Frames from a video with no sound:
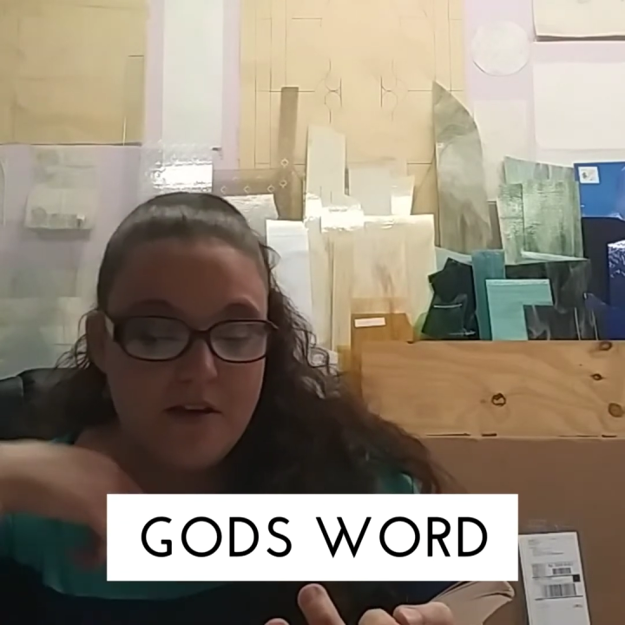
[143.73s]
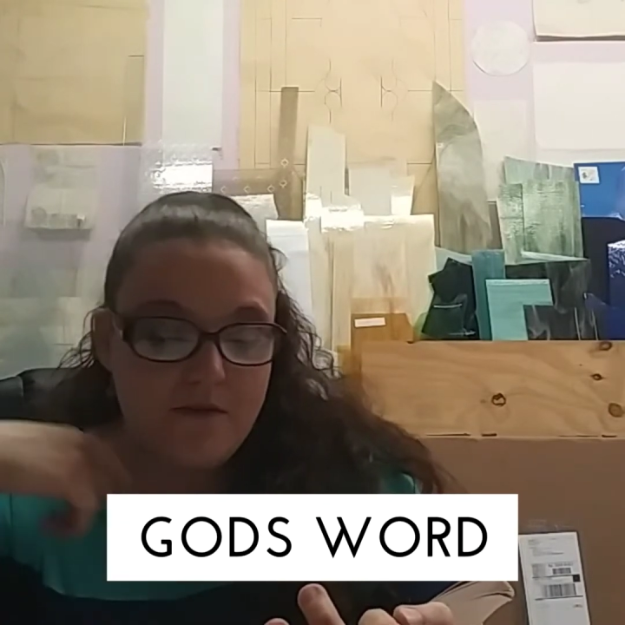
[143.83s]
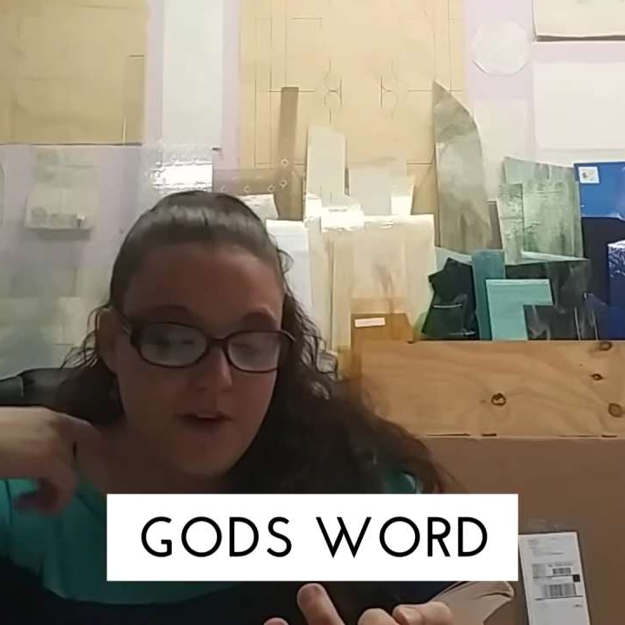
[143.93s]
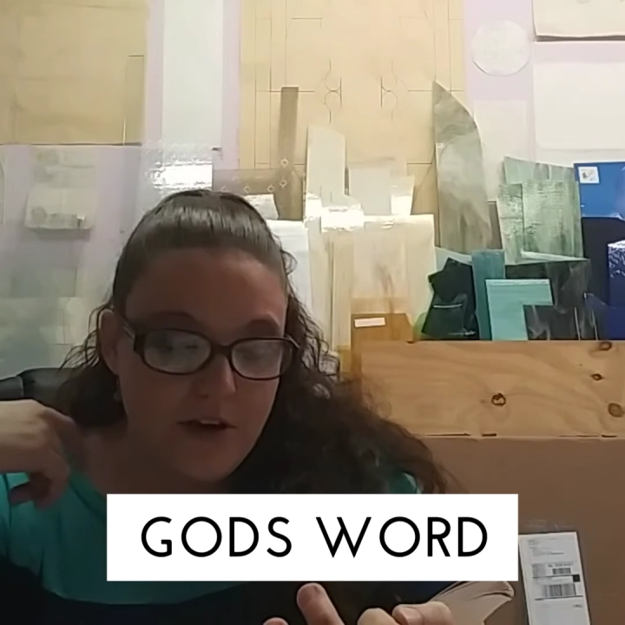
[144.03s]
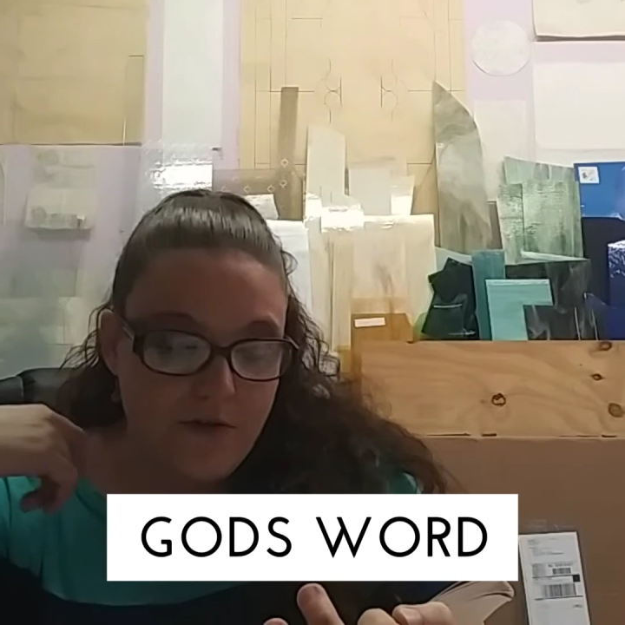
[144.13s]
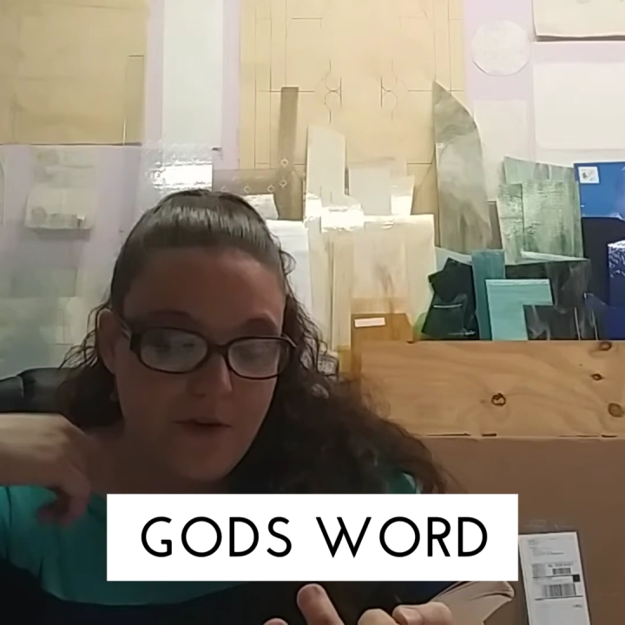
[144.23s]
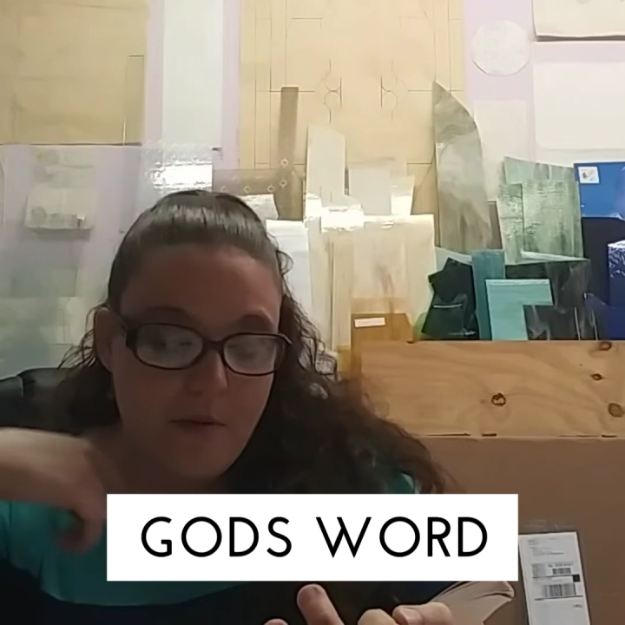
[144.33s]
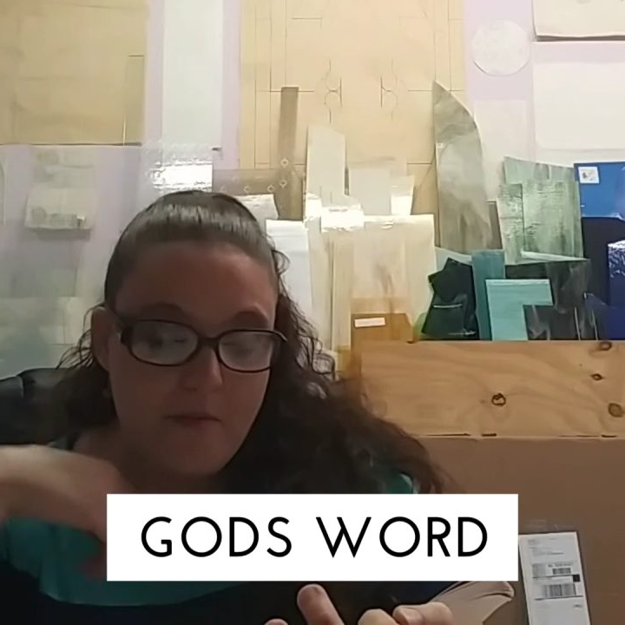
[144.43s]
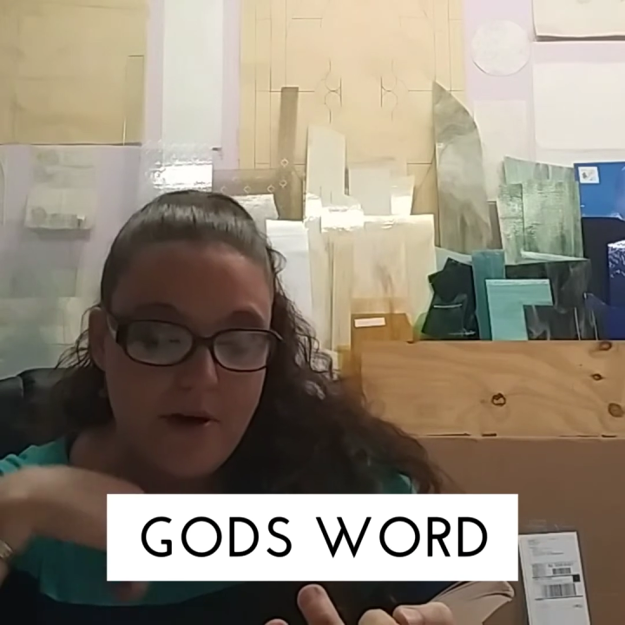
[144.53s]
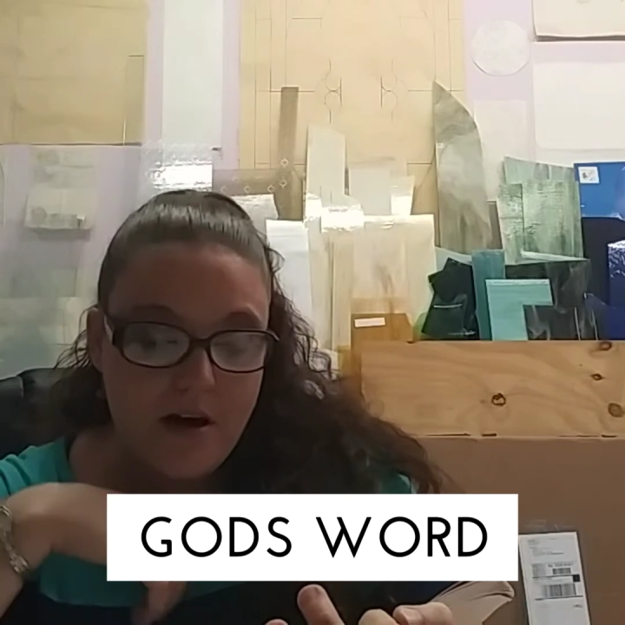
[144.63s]
Viewed from
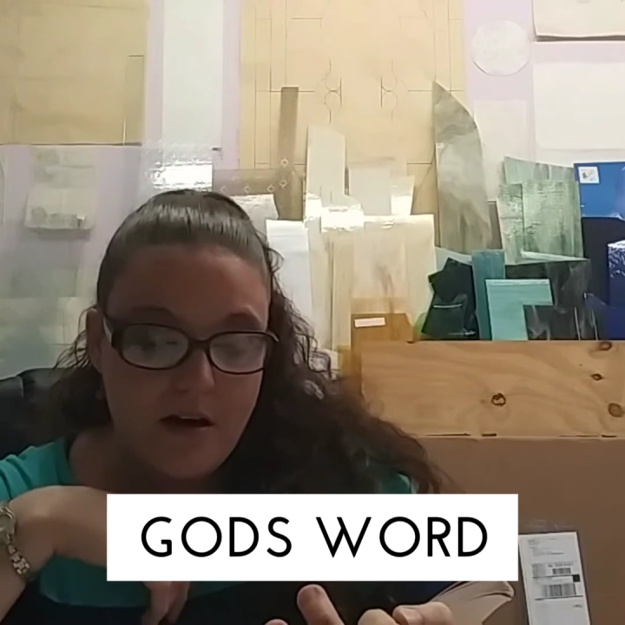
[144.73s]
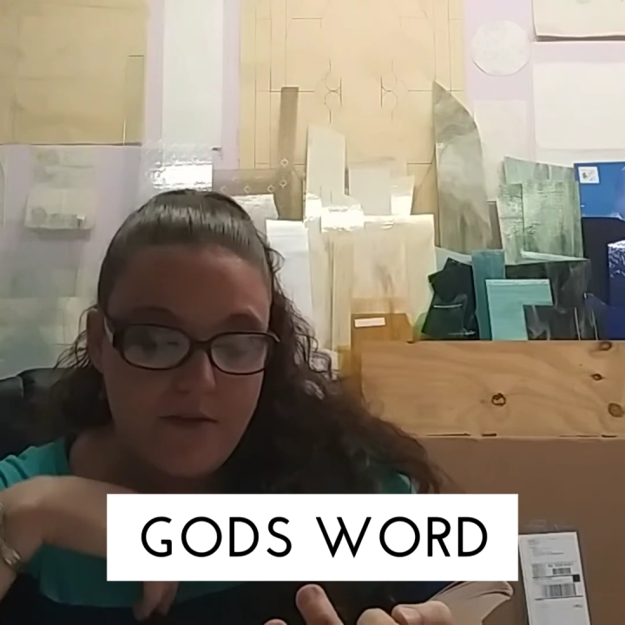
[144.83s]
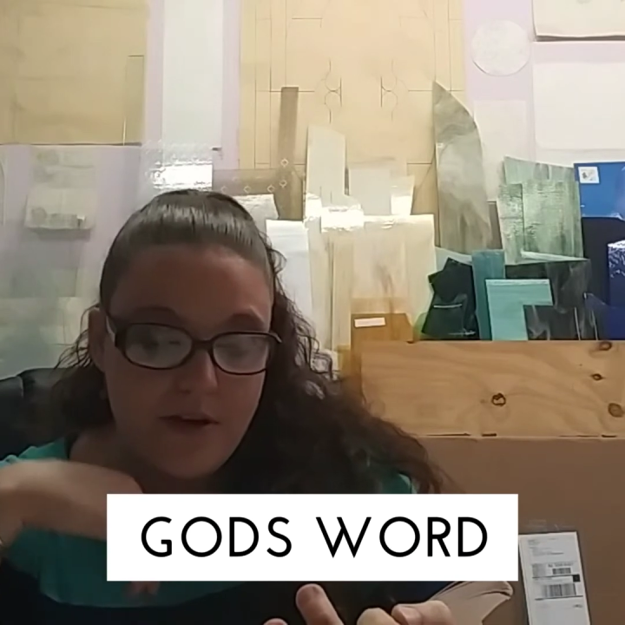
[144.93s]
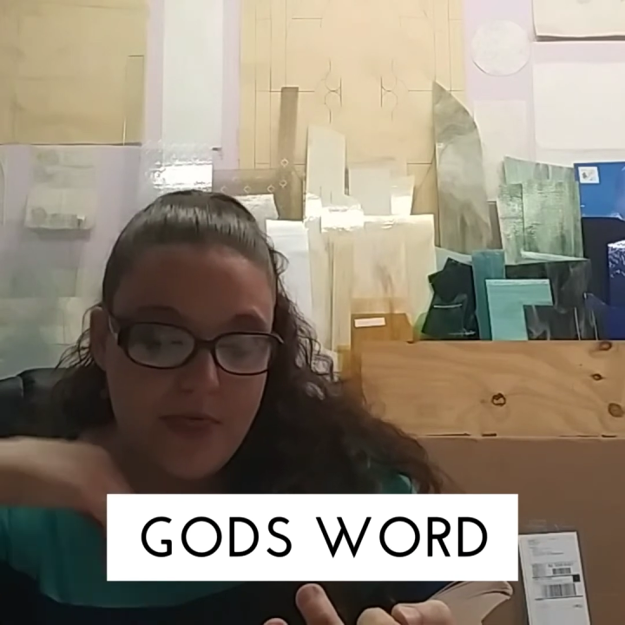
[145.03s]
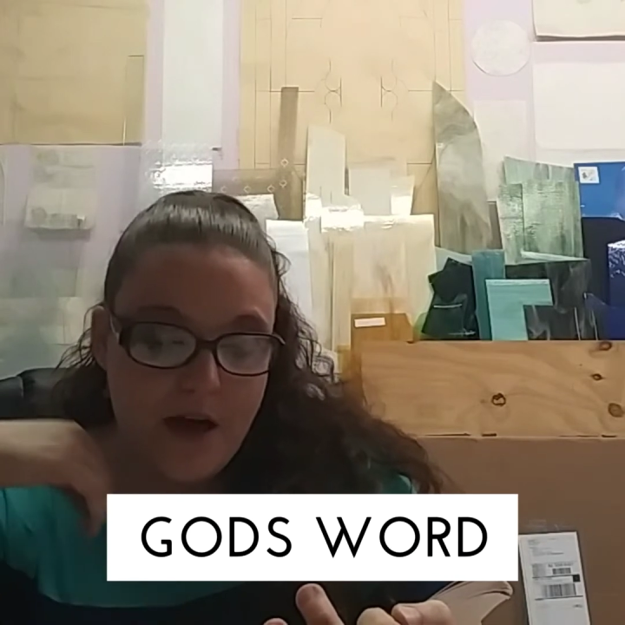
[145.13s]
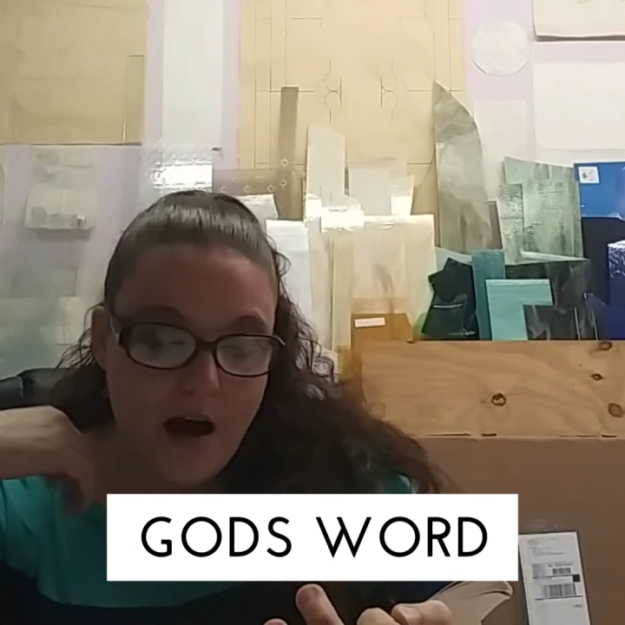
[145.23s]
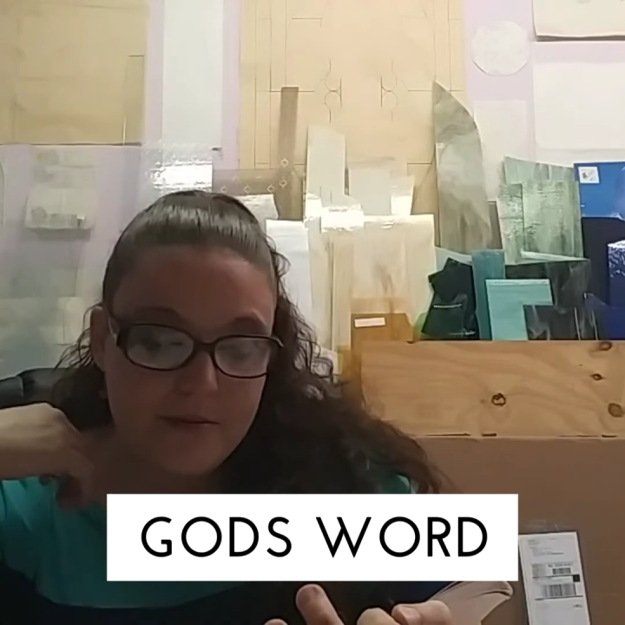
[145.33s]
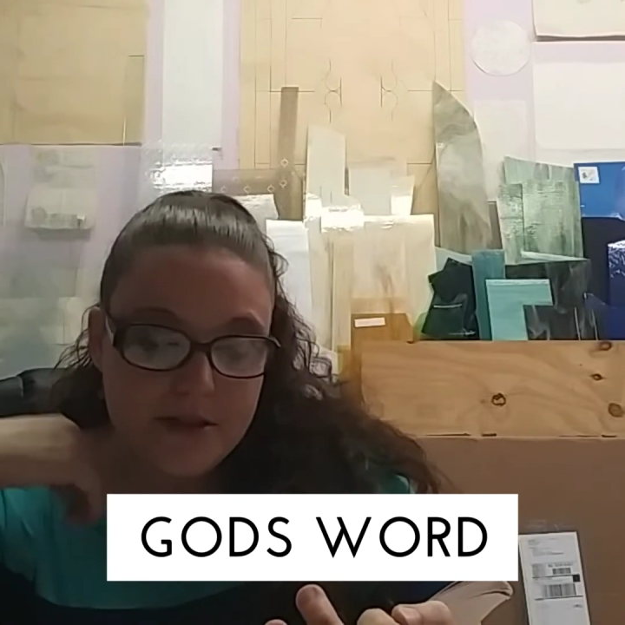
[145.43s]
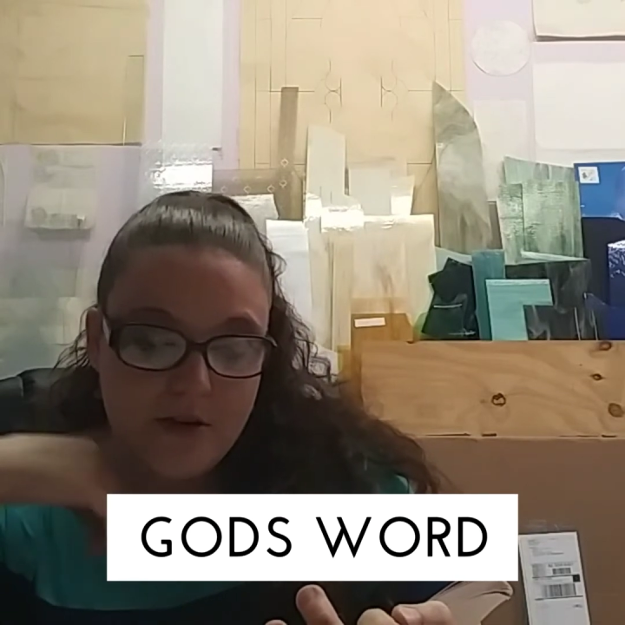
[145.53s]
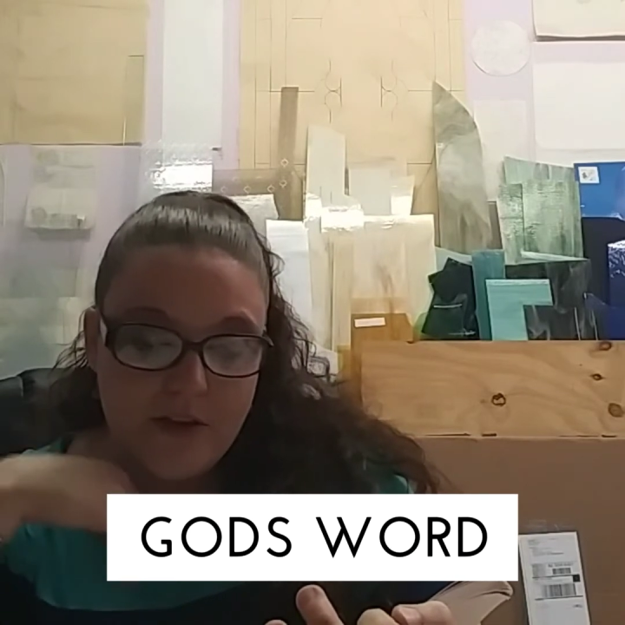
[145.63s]
above, the
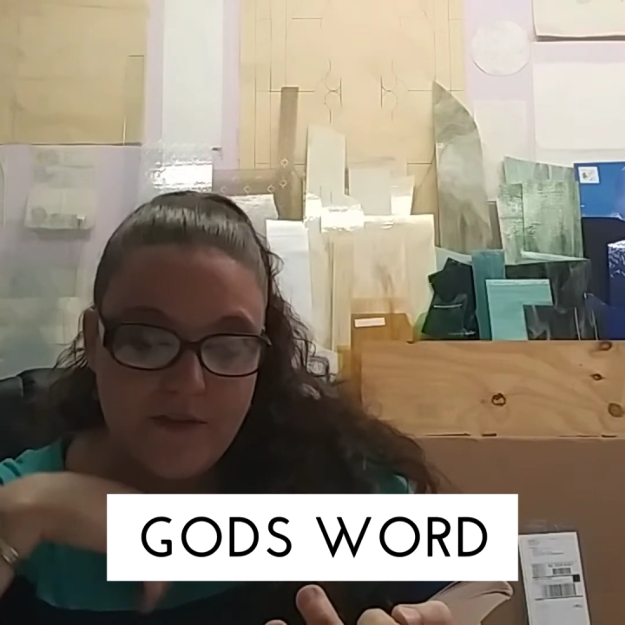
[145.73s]
obstacle